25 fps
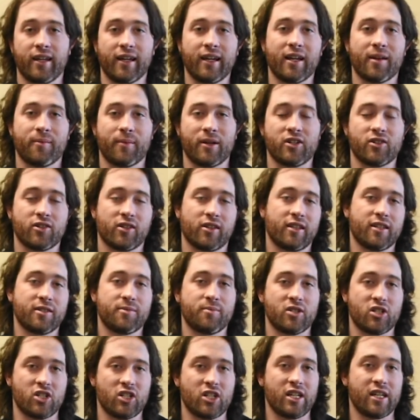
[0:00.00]
They got to make sure
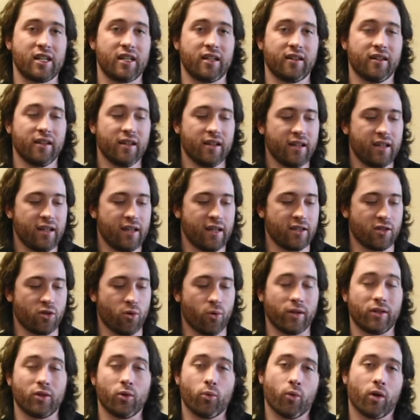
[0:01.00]
this machine is
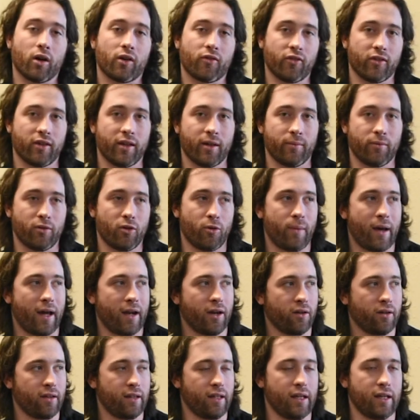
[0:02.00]
going to work for them no
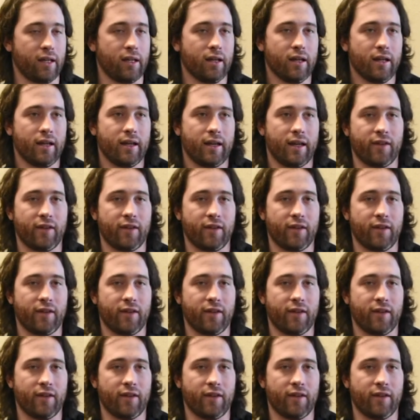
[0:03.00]
matter the